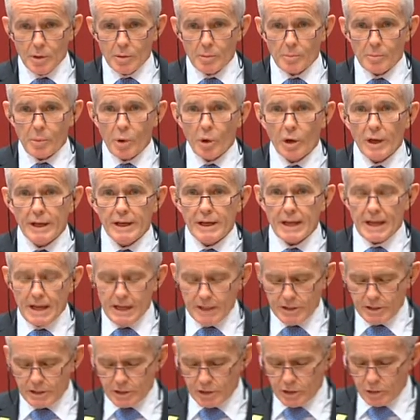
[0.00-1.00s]
Pauline
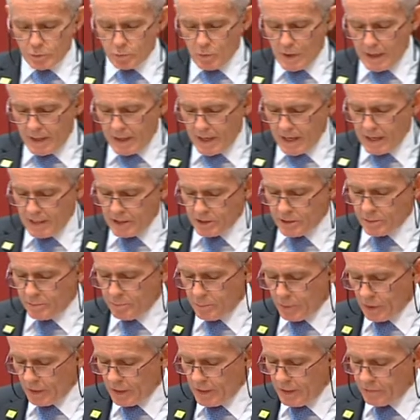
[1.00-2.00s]
Hanson's One Nation
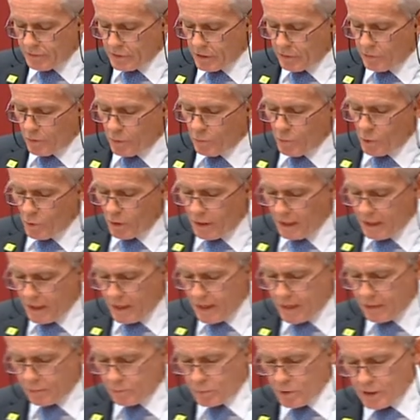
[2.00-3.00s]
believes in rewarding
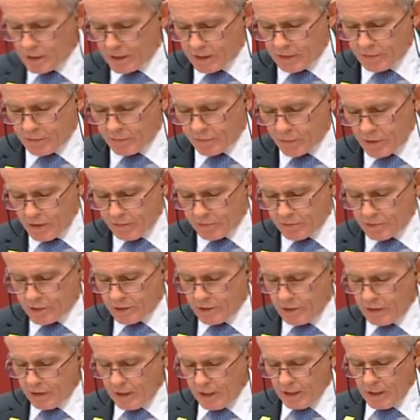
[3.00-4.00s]
hard work and thrift
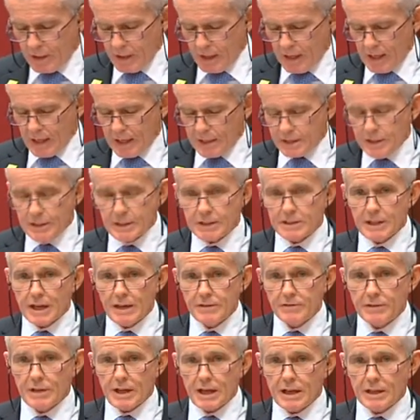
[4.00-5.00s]
and in
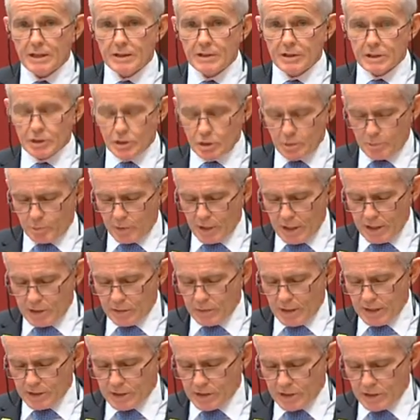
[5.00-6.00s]
safeguarding the
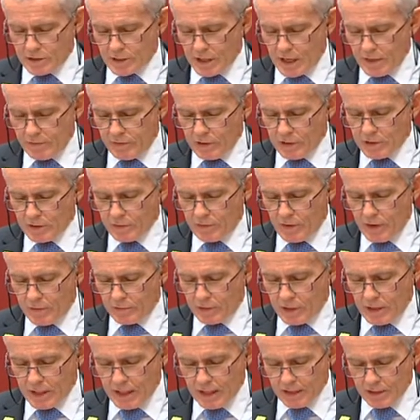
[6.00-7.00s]
superannuation savings of
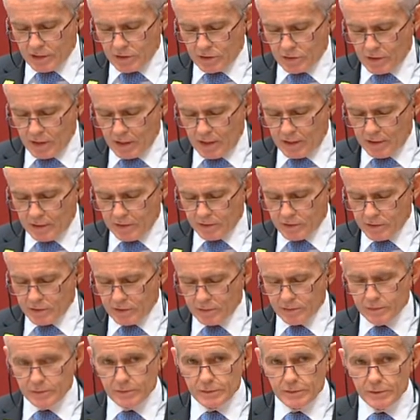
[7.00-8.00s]
everyday Australians.
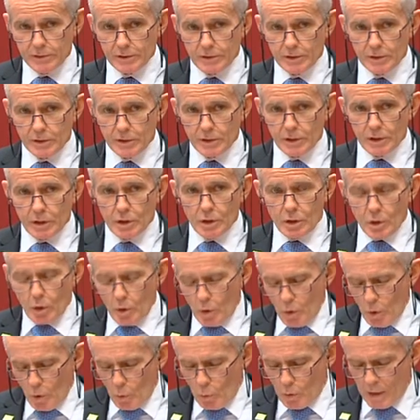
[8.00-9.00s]

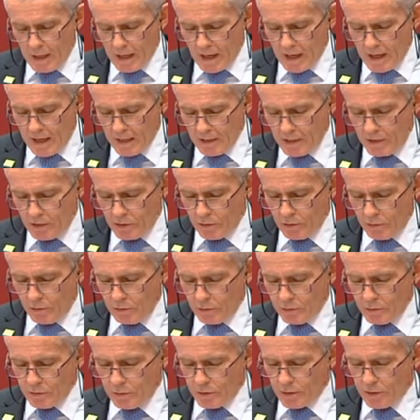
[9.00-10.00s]
We argue
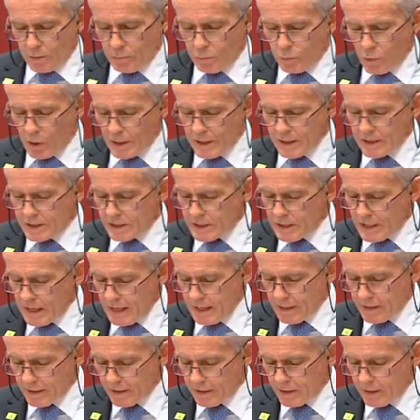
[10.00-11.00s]
that what is
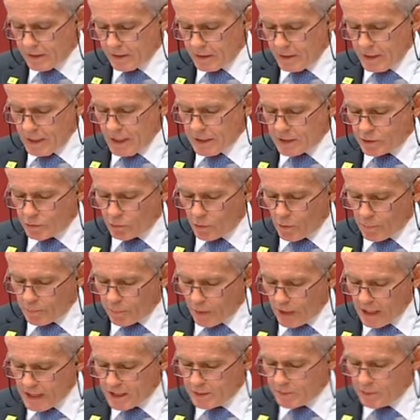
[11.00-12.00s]
needed is a
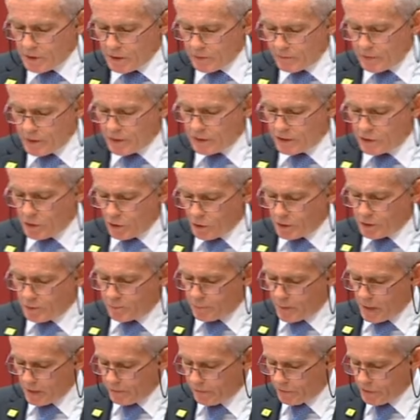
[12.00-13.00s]
replacement of this dog's
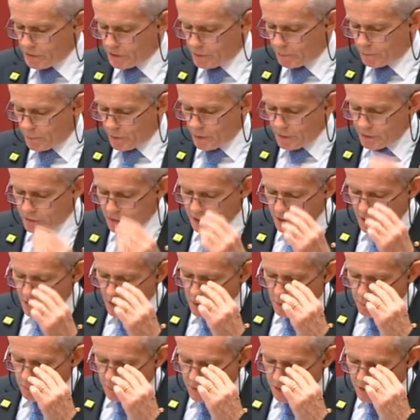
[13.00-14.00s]
breakfast approach
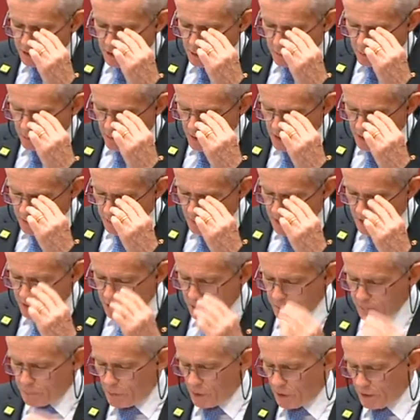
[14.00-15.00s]
with a
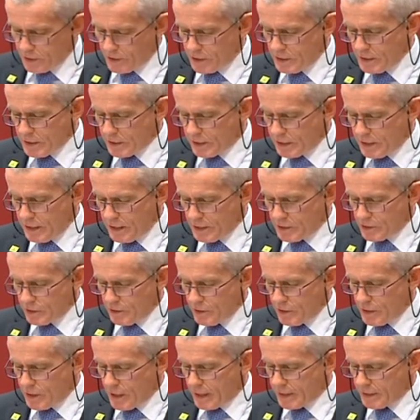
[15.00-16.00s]
superannuation policy akin to the
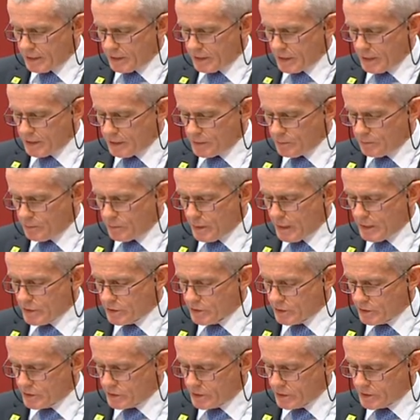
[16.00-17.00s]
United Kingdom
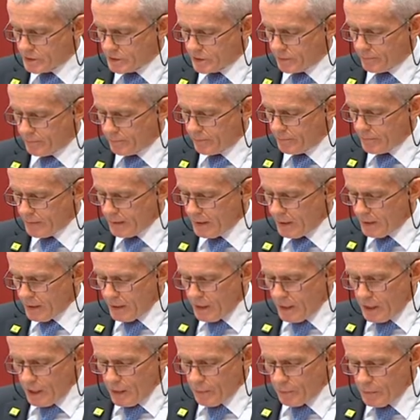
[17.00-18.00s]
pension system,
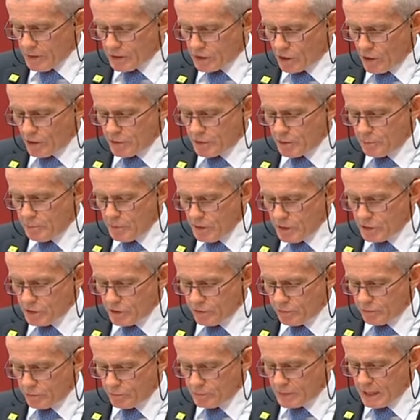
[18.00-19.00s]
in which
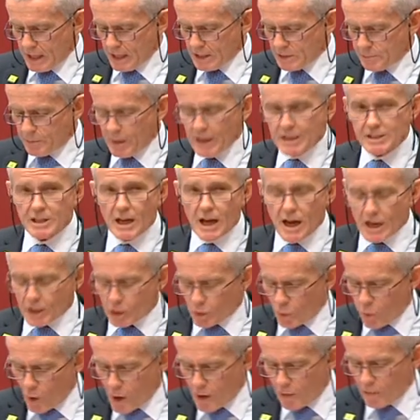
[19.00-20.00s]
contributions from taxpayers are
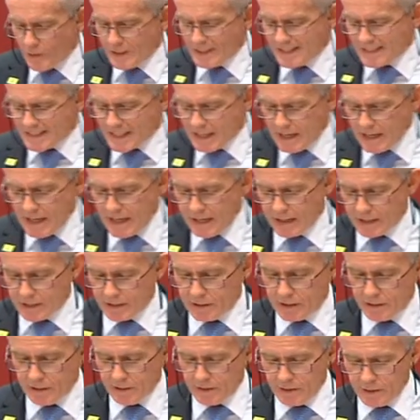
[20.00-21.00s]

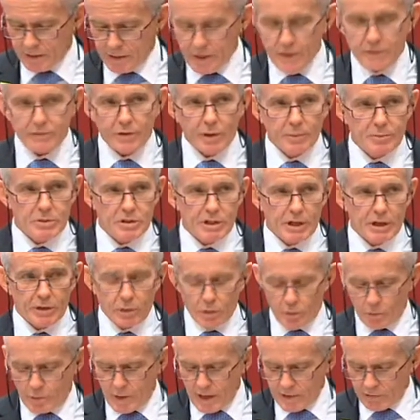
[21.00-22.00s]
quarantined from
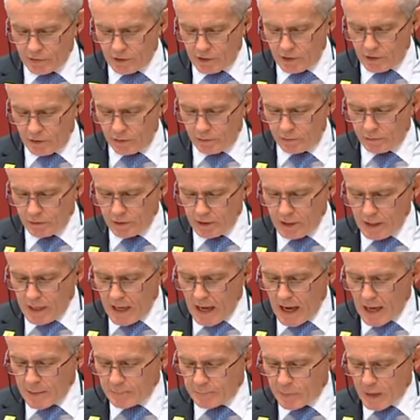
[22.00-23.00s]
general revenue
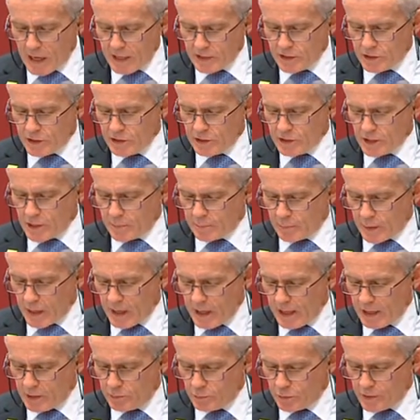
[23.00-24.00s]
and pensions are
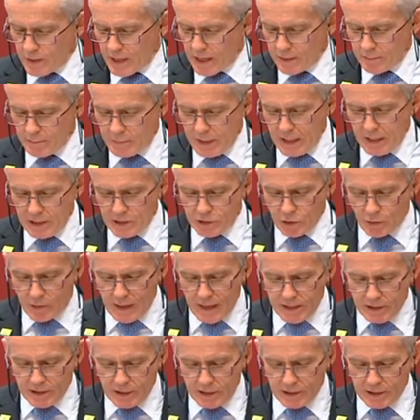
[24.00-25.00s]
paid without means or
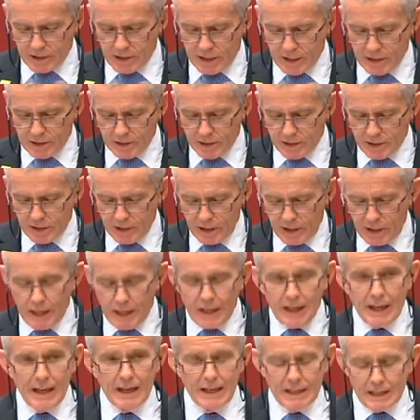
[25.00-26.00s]
assets test,
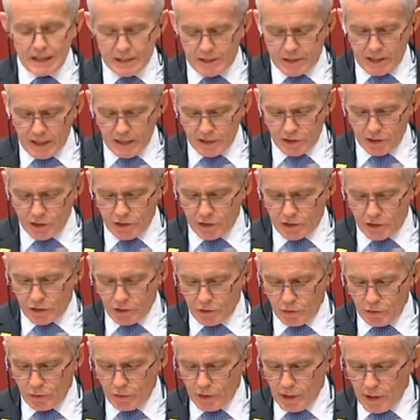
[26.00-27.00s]
in addition
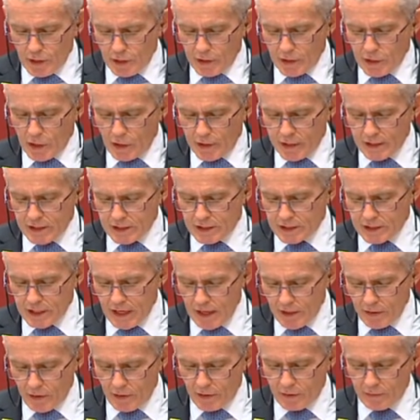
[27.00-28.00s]
to, not
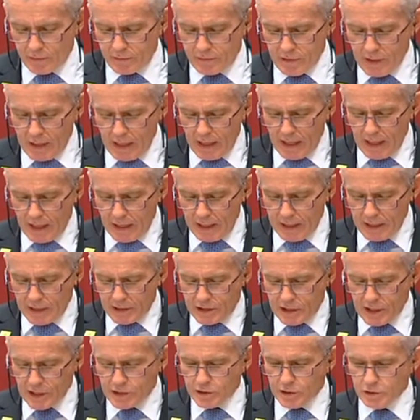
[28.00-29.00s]
instead of, any
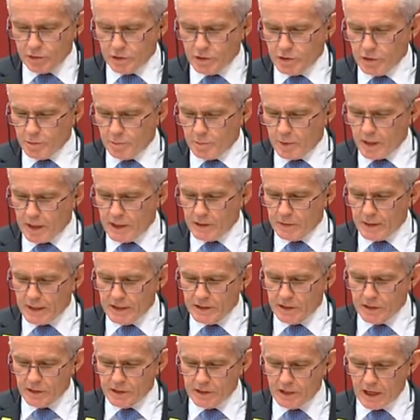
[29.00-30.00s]
additional
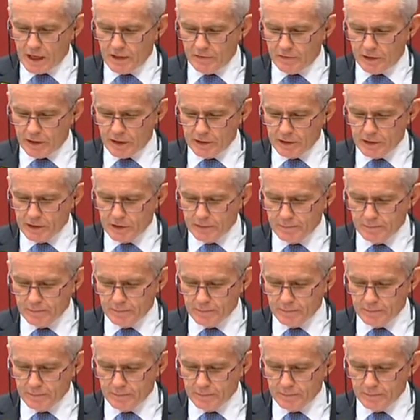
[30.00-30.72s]
superannuation savings.